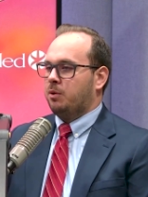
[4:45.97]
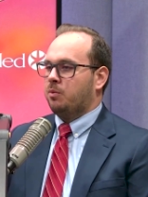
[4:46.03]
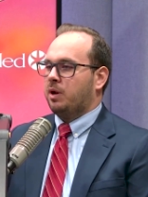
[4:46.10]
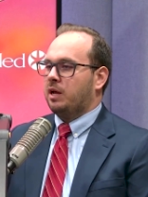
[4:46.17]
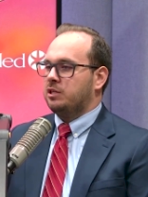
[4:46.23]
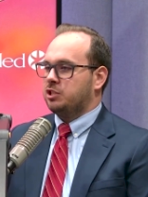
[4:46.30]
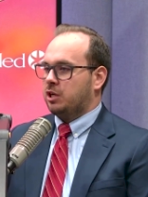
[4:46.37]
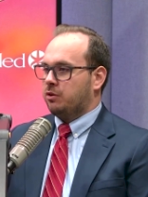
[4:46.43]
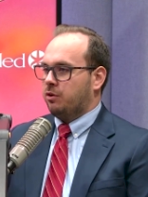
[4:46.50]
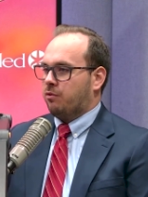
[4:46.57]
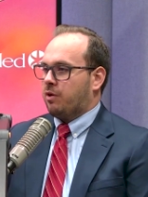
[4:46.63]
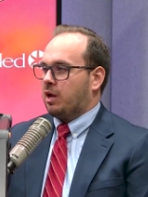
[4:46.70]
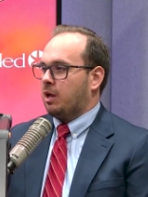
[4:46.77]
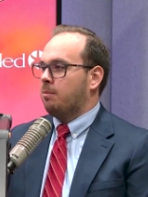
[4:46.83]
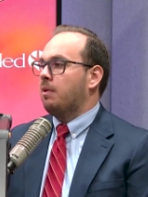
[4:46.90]
And what I generally
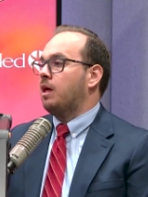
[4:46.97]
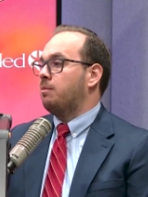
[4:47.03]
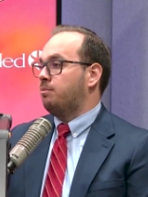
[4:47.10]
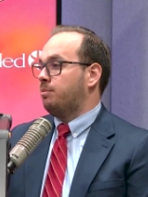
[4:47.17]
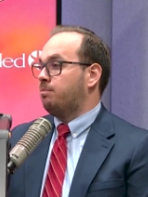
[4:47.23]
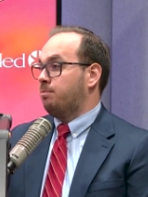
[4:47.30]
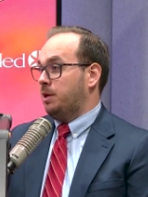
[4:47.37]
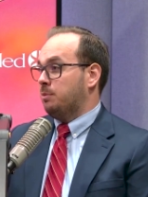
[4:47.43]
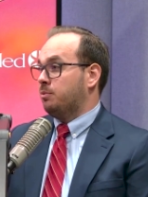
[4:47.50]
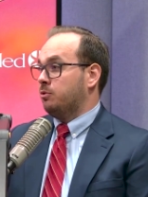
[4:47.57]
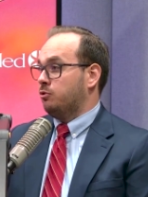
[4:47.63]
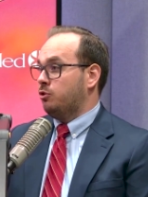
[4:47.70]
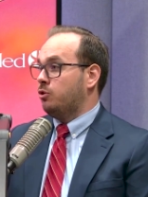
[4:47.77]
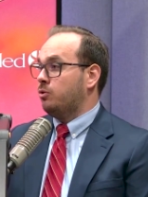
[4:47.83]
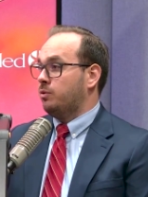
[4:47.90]
recommend people
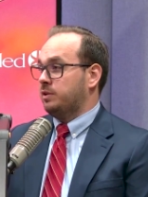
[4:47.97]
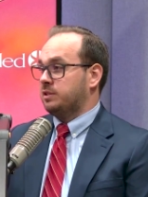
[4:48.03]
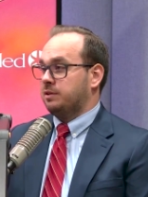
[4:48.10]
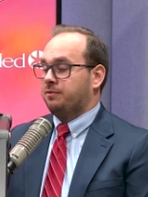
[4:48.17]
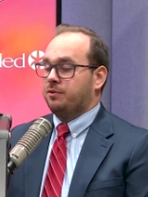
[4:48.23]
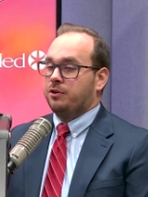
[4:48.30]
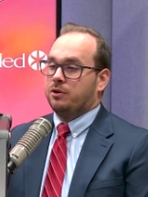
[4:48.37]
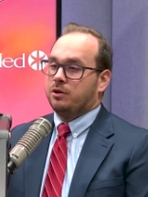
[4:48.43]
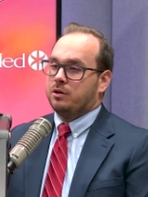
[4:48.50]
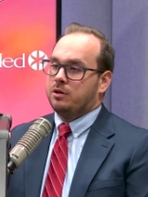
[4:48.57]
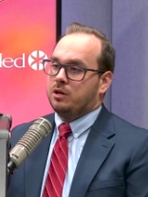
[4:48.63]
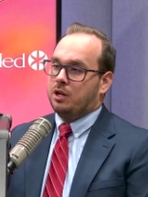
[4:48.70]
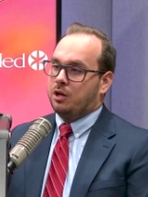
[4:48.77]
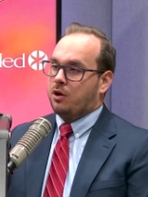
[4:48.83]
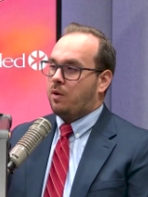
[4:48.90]
do is if you're
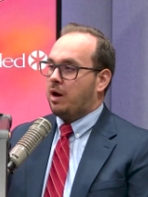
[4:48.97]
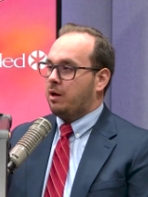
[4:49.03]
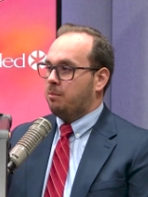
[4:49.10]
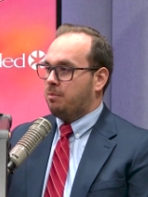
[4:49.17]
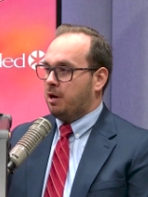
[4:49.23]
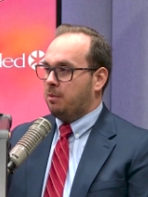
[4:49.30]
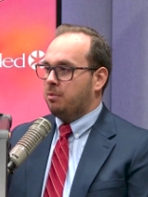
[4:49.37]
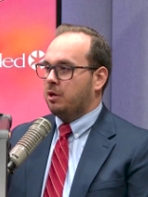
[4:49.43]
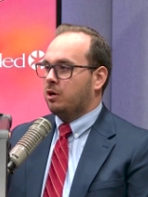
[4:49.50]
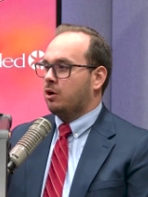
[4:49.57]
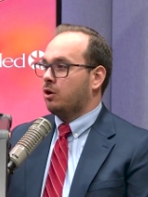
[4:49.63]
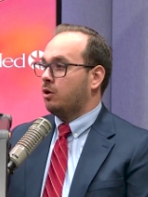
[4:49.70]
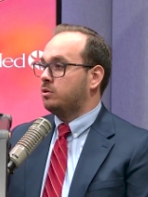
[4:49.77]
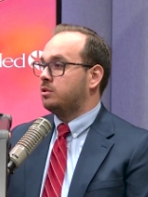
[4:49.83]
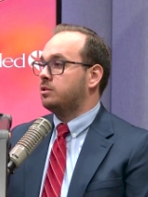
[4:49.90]
going to go out in public or
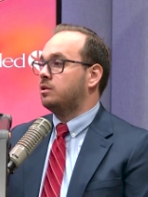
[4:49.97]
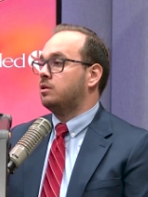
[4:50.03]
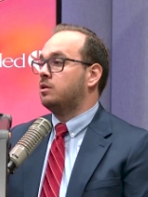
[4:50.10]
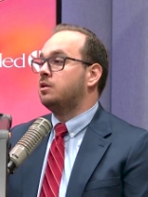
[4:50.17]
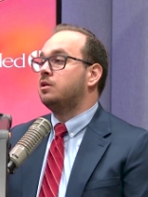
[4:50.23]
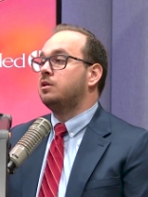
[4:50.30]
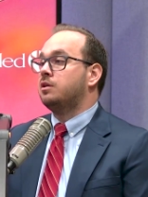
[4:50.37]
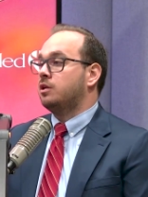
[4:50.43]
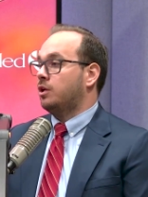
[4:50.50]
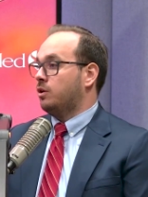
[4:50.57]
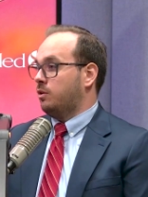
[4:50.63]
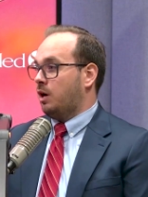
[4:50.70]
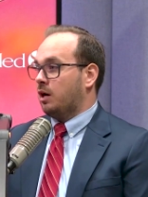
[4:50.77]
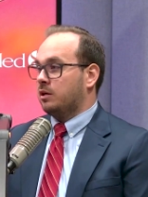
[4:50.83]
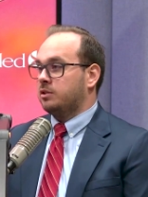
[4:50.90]
go to the
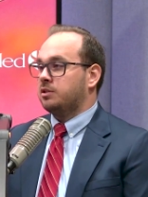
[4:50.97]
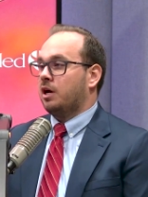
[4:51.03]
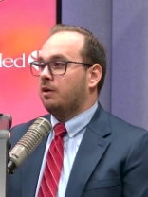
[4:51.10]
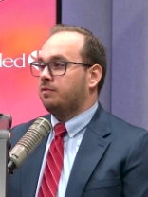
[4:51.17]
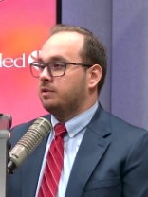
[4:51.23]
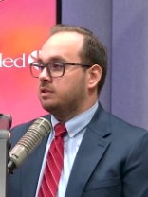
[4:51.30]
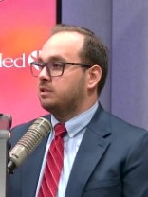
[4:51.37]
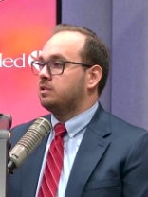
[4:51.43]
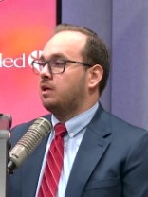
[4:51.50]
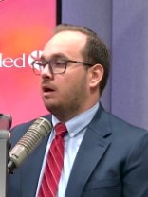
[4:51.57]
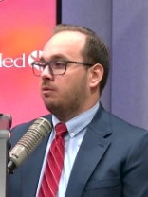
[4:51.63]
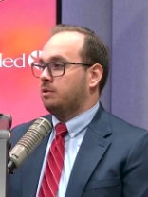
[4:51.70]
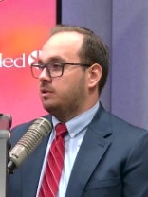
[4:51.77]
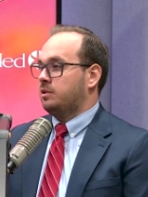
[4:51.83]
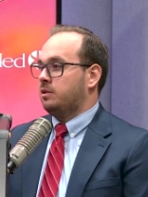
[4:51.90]
doctor's office, I
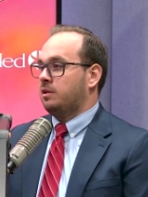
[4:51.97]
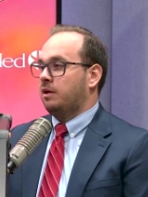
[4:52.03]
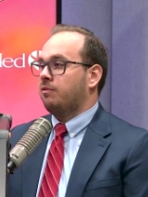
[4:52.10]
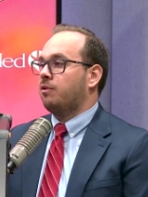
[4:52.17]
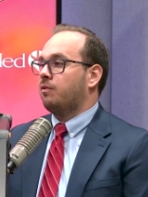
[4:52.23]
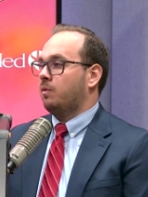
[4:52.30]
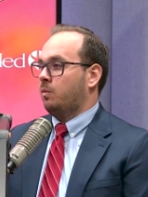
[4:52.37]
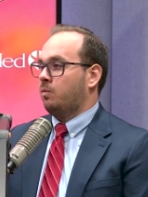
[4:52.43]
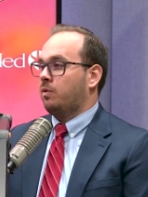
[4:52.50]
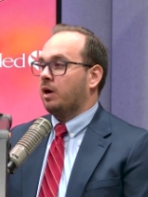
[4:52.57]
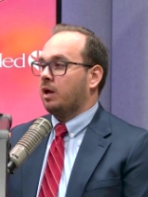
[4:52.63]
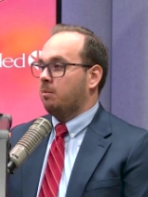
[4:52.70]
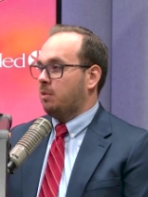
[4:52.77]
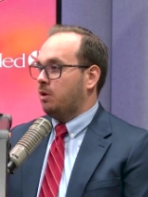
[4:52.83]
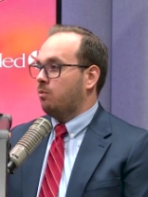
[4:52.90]
would definitely
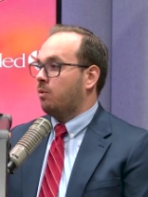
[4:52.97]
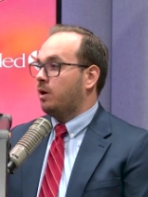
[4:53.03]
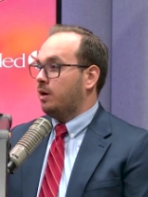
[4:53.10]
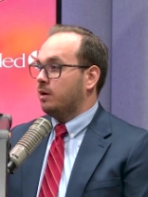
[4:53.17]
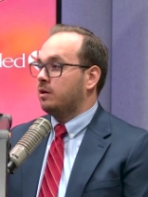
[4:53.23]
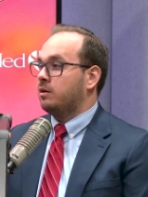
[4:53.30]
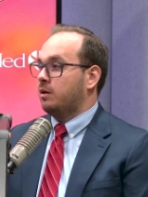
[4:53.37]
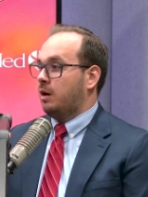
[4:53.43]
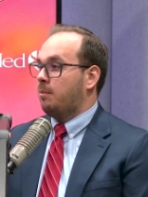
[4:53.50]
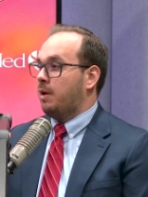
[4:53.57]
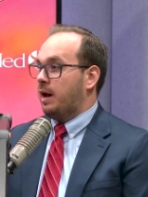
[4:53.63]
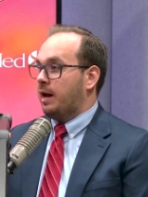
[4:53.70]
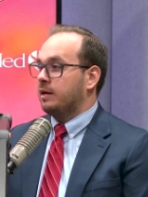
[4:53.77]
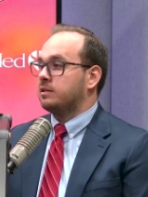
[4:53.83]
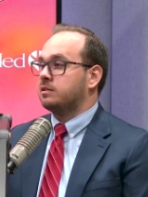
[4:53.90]
recommend wearing a
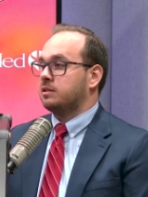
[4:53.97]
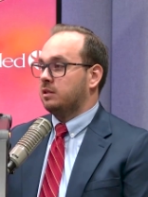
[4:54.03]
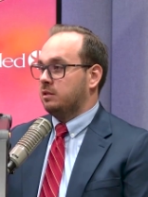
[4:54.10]
mask.